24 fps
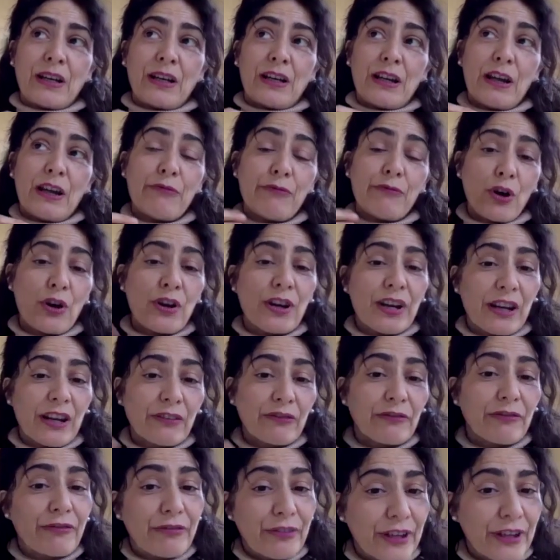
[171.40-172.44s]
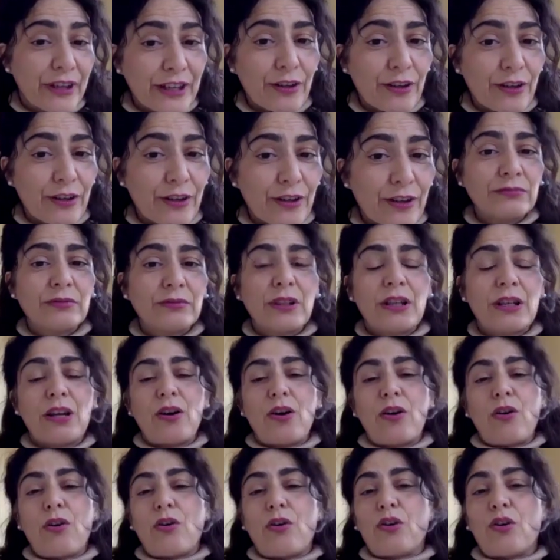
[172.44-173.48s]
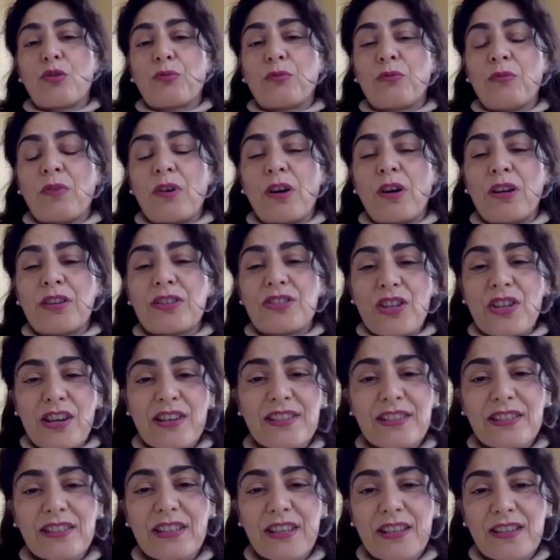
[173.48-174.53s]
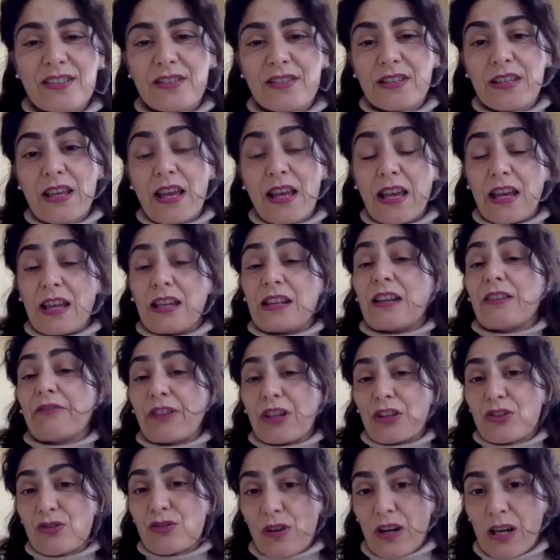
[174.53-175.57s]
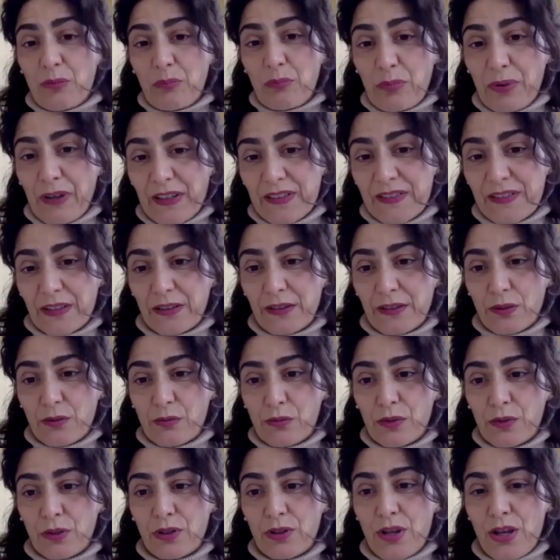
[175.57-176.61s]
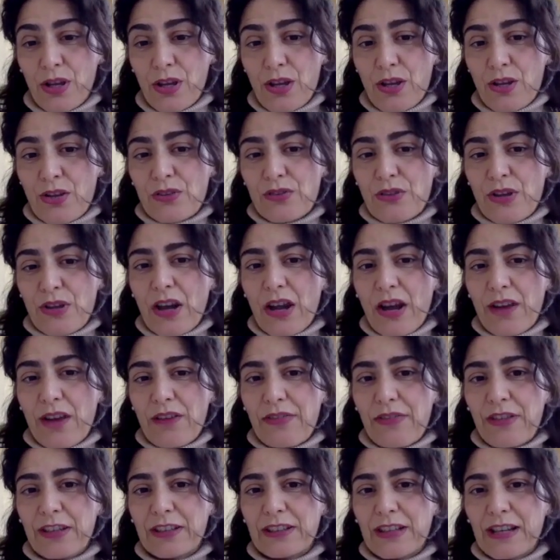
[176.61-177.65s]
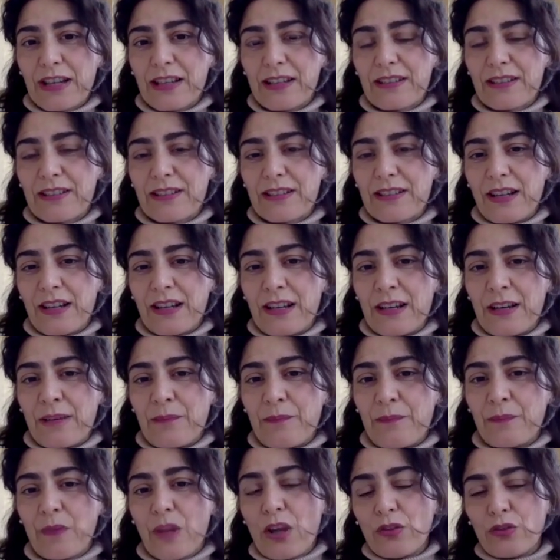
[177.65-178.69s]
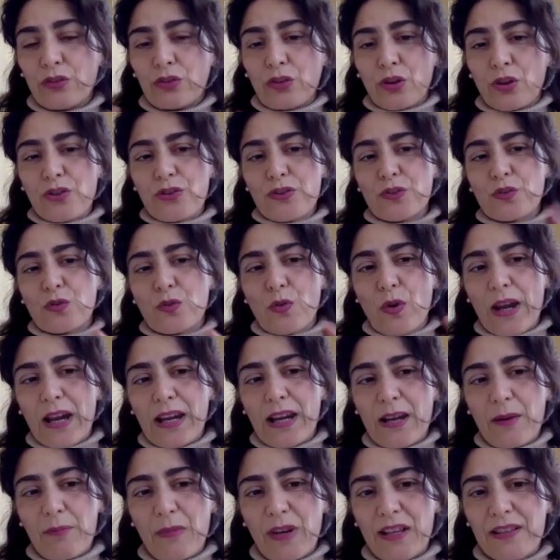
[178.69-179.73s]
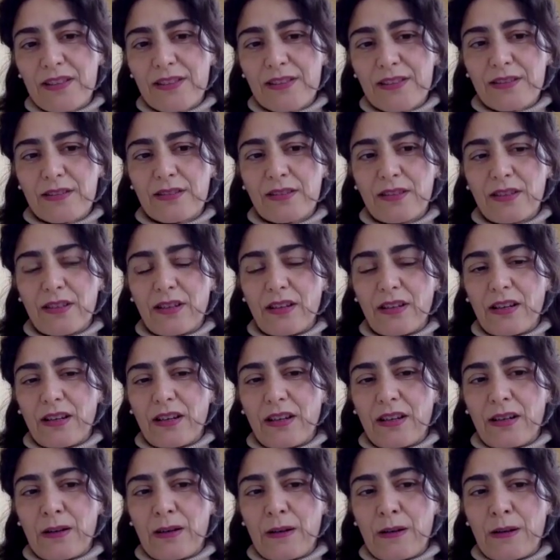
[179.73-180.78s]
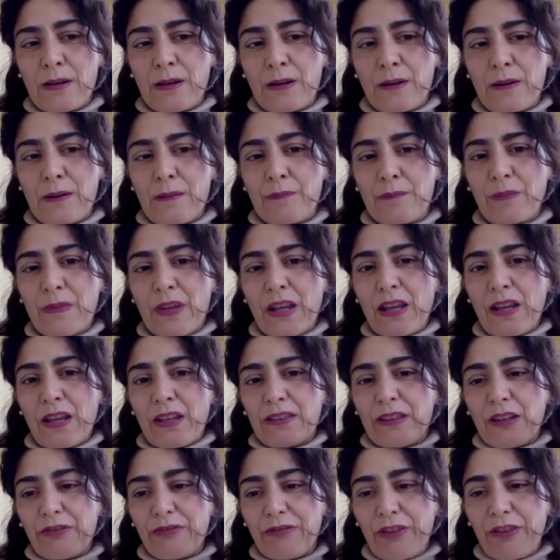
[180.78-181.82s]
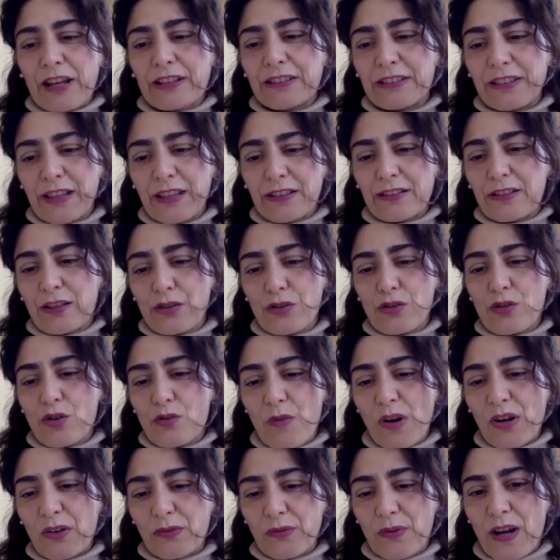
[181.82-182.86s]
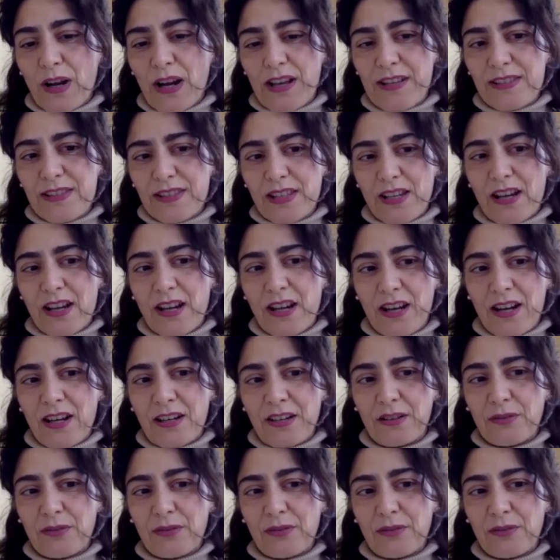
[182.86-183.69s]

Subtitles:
avoiding freedom or justice and eventually peace in the world. So I think that those two elements, the fact that human rights are